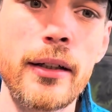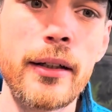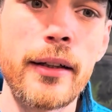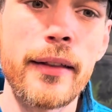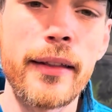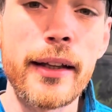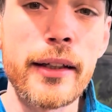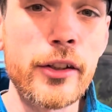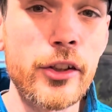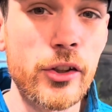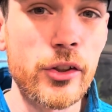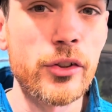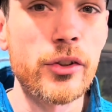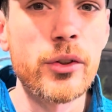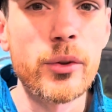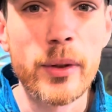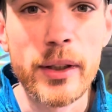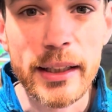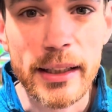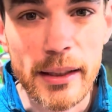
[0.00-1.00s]
then you're
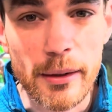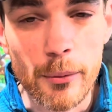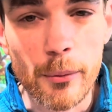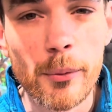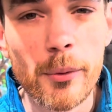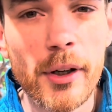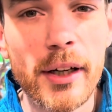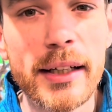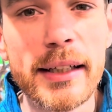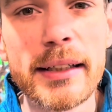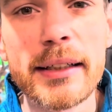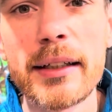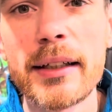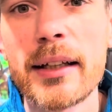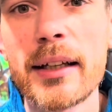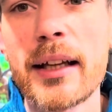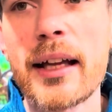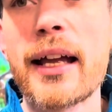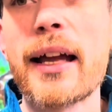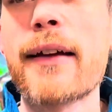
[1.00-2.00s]
doing it right.
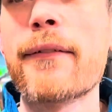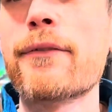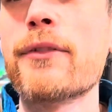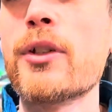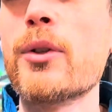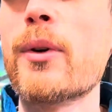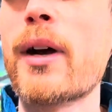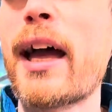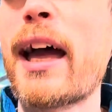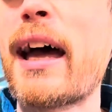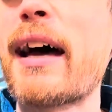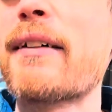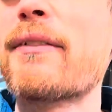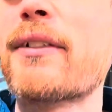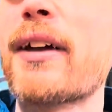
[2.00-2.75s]
If you have